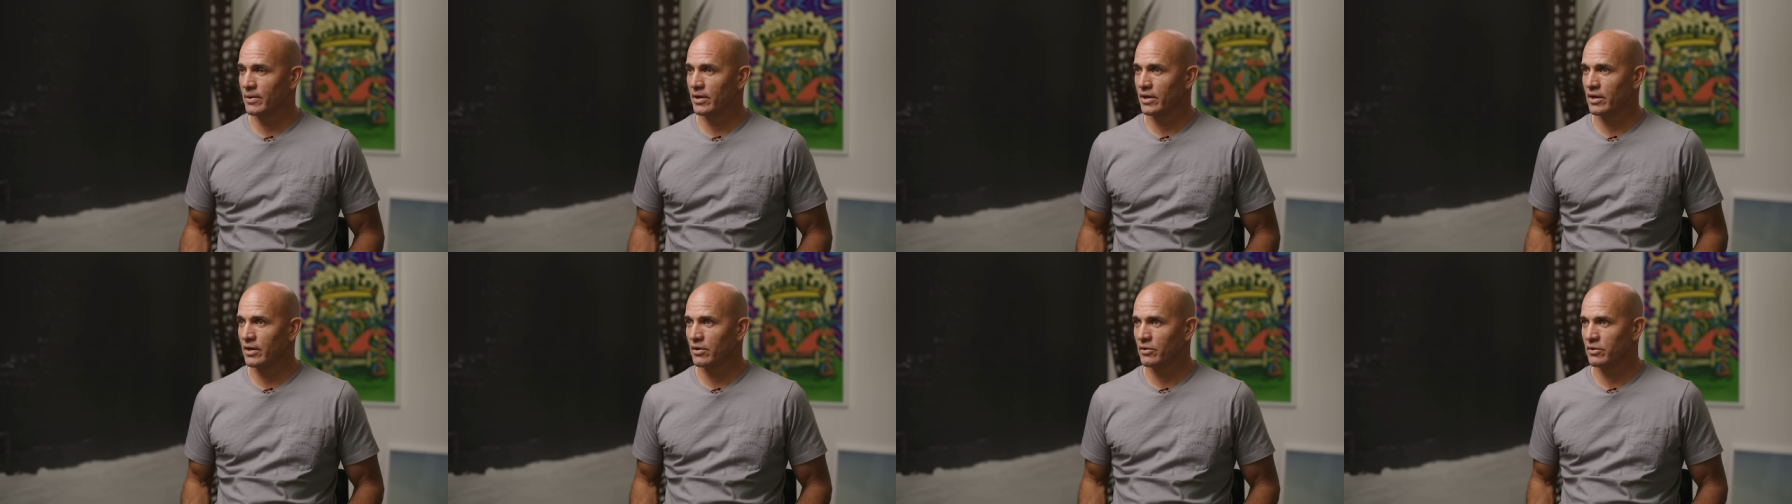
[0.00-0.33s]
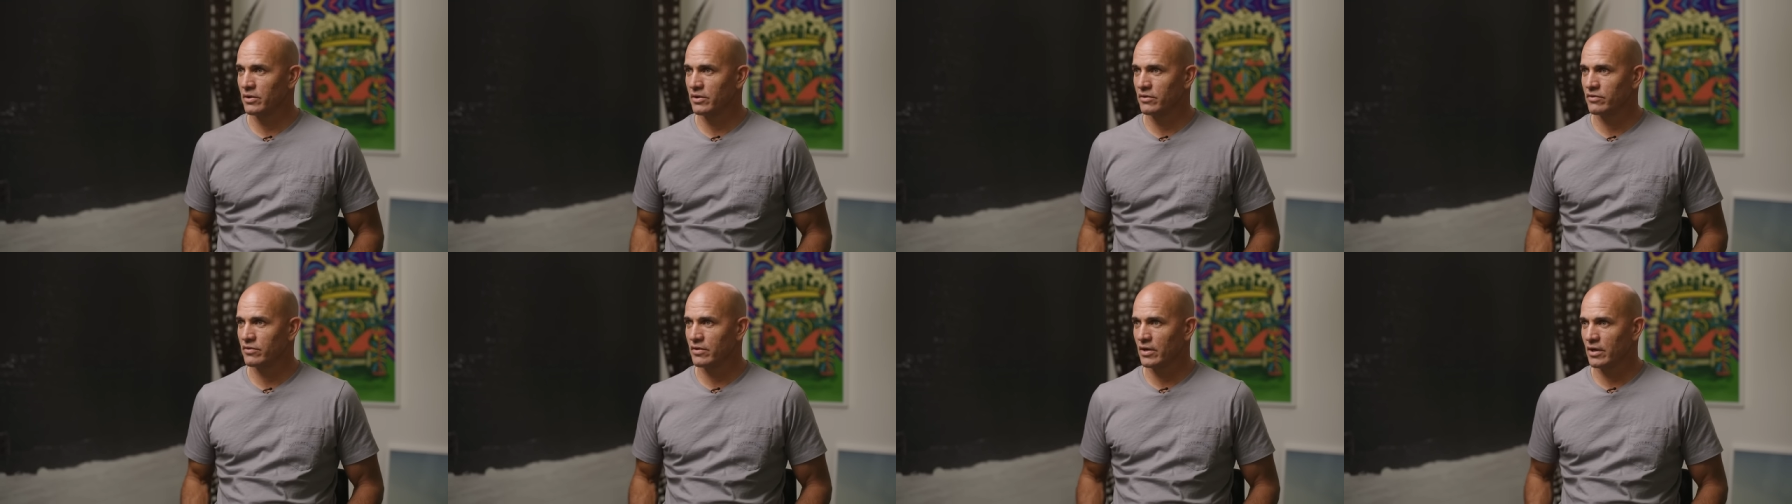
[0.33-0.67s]

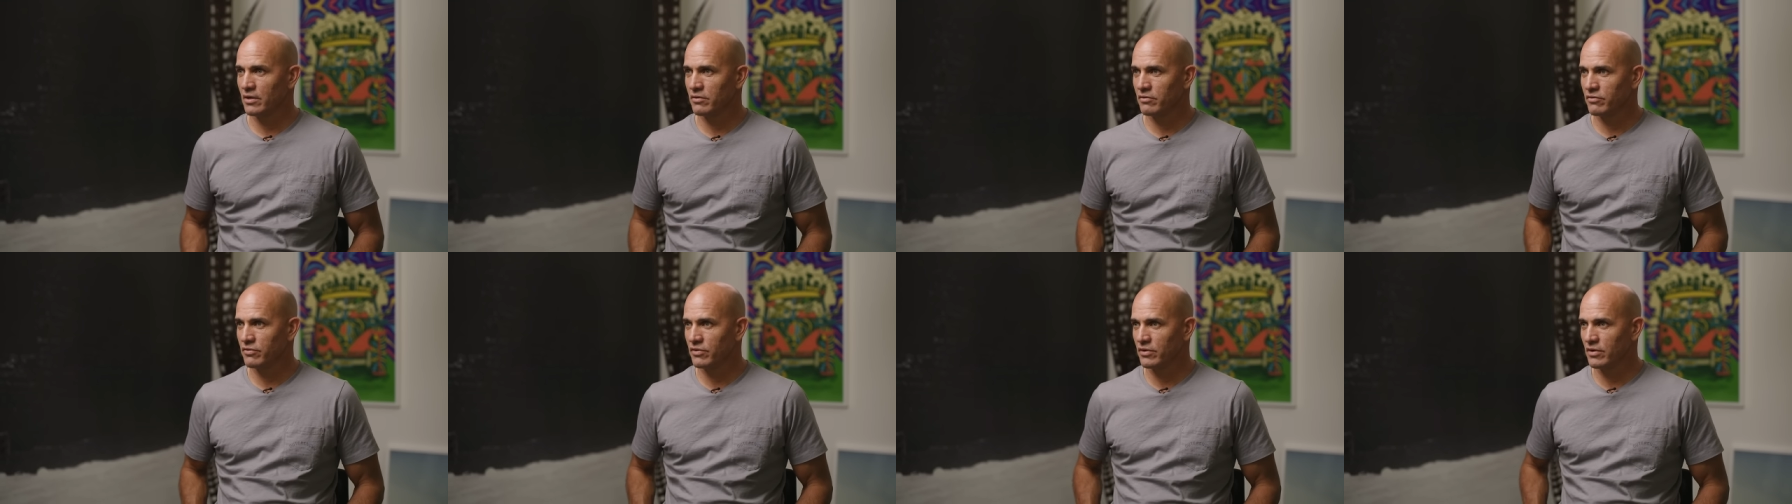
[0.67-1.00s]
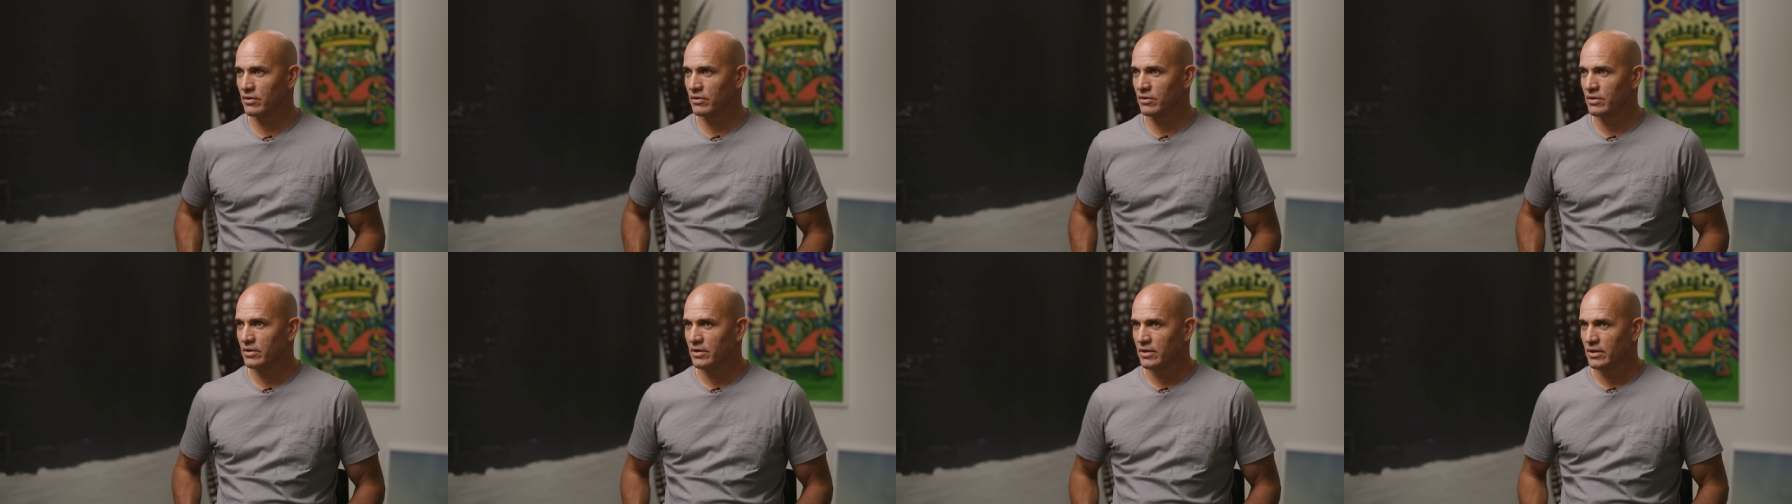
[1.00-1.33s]
unhealthy stuff.
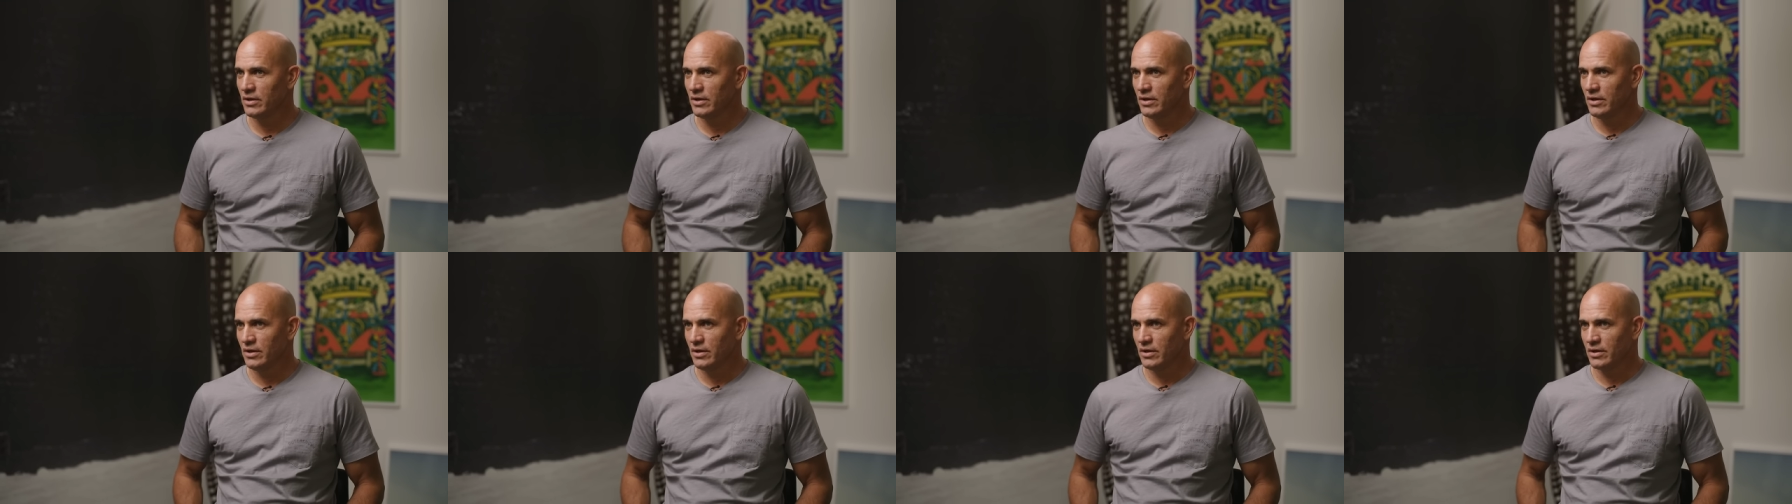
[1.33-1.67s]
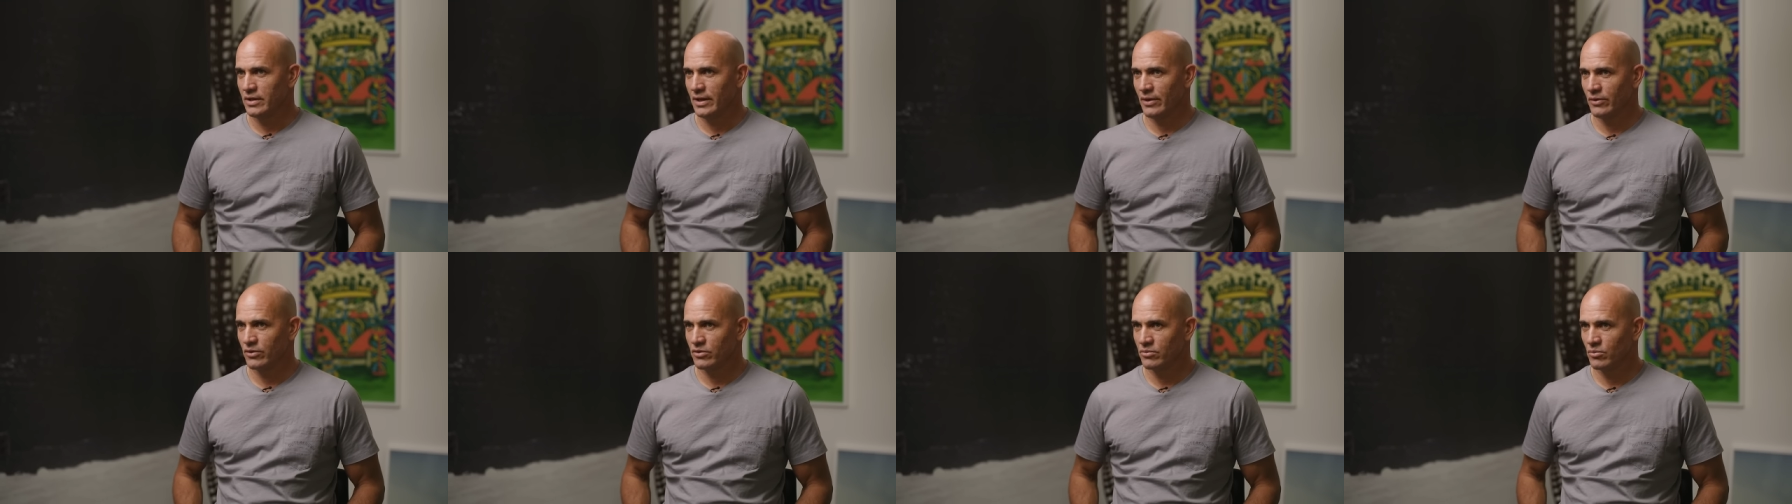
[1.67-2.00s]
So
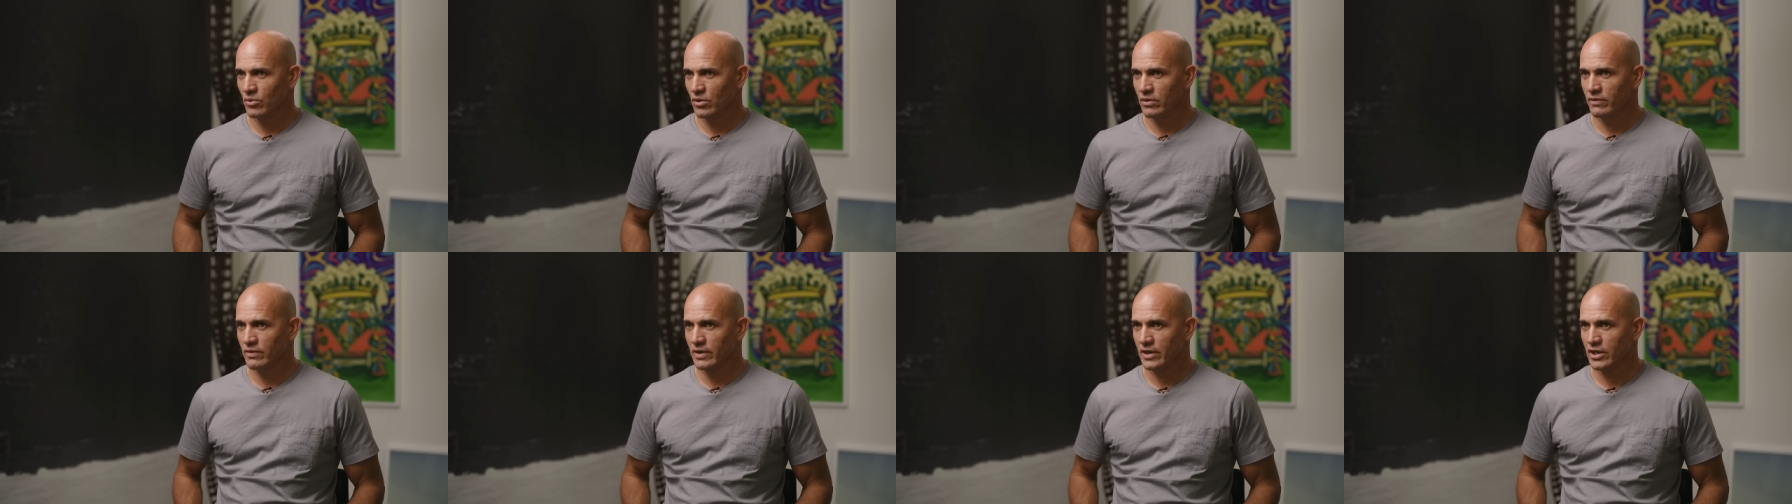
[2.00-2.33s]
that was more of